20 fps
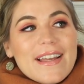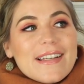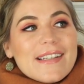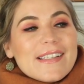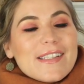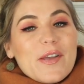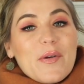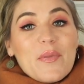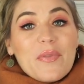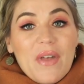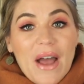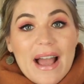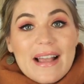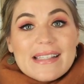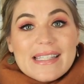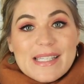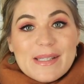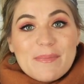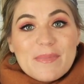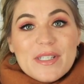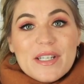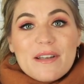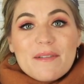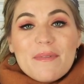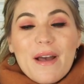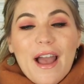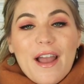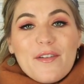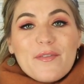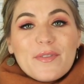So that
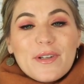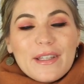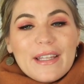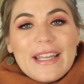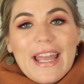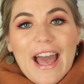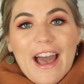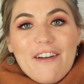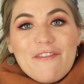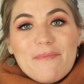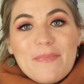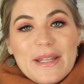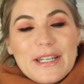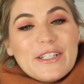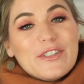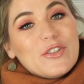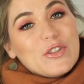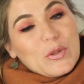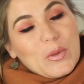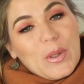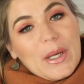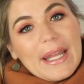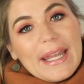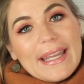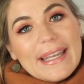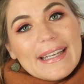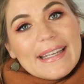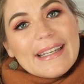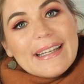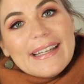symptom I really have been
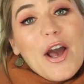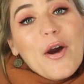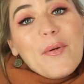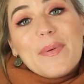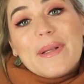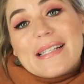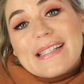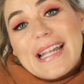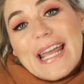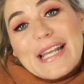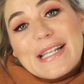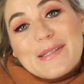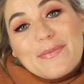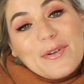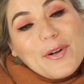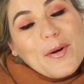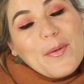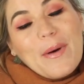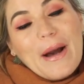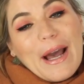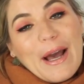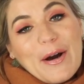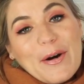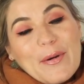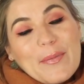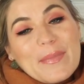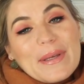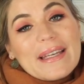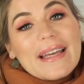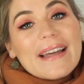enjoying. I hope it stays for a
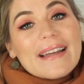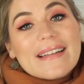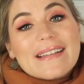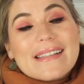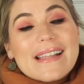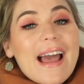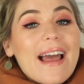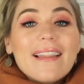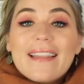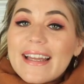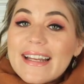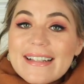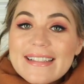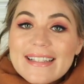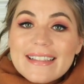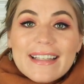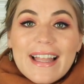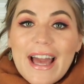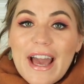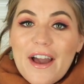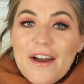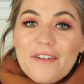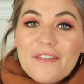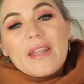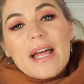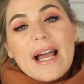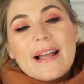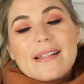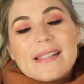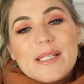while because I like to laugh.
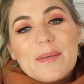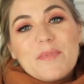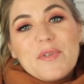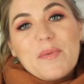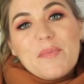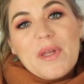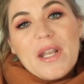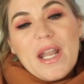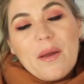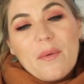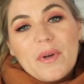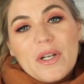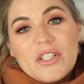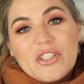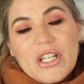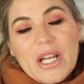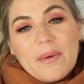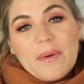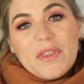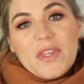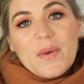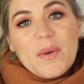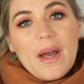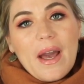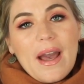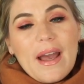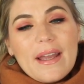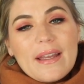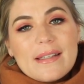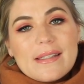The last symptom that I want to share with you
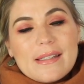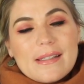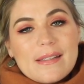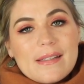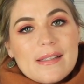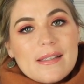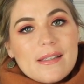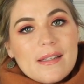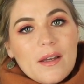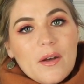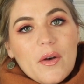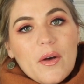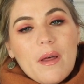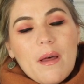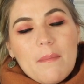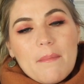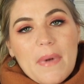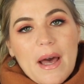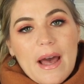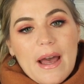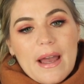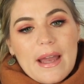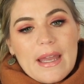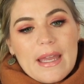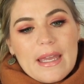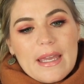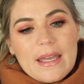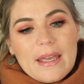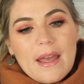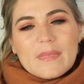guys is still
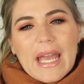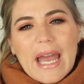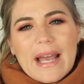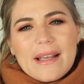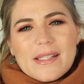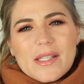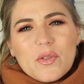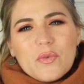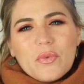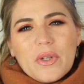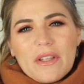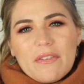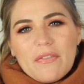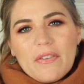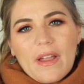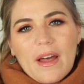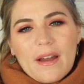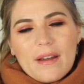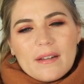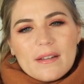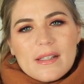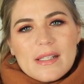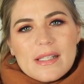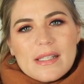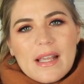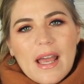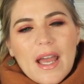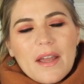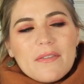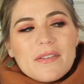my acid
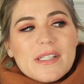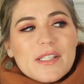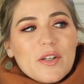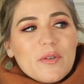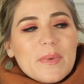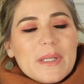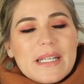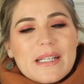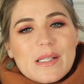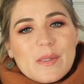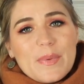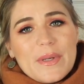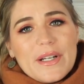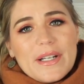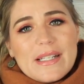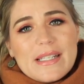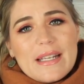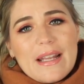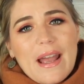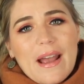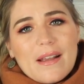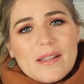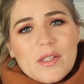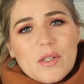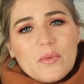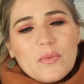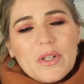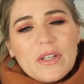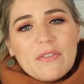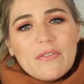reflux. I've still been experiencing
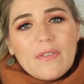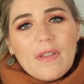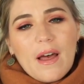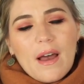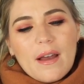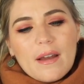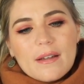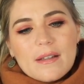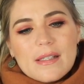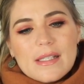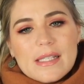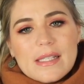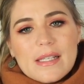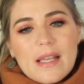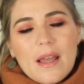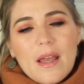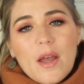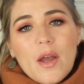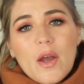acid reflux